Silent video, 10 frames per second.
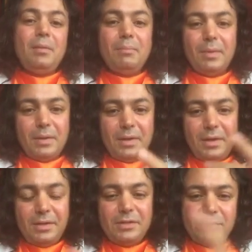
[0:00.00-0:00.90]
But it
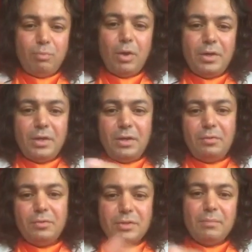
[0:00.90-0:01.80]
is just pointing you
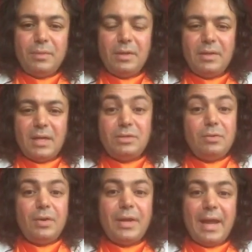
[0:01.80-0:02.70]
to something that you
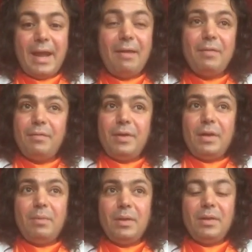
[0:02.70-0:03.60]
already have
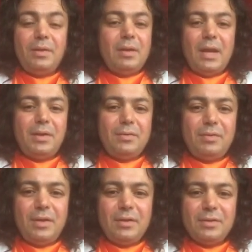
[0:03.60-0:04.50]
available. I don't
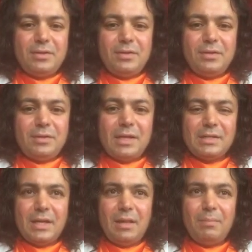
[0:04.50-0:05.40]
really consider this as
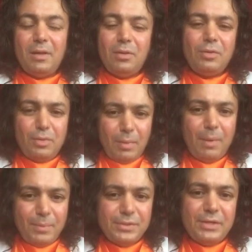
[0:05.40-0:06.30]
a help, although you may
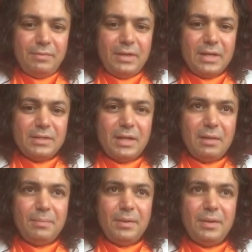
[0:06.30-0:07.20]
perceive it as a
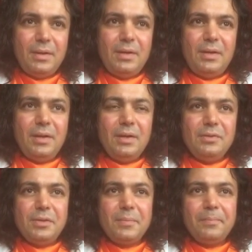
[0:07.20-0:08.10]
help, you
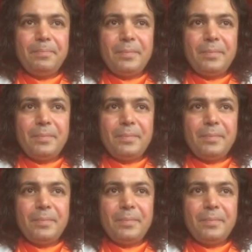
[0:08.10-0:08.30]
see.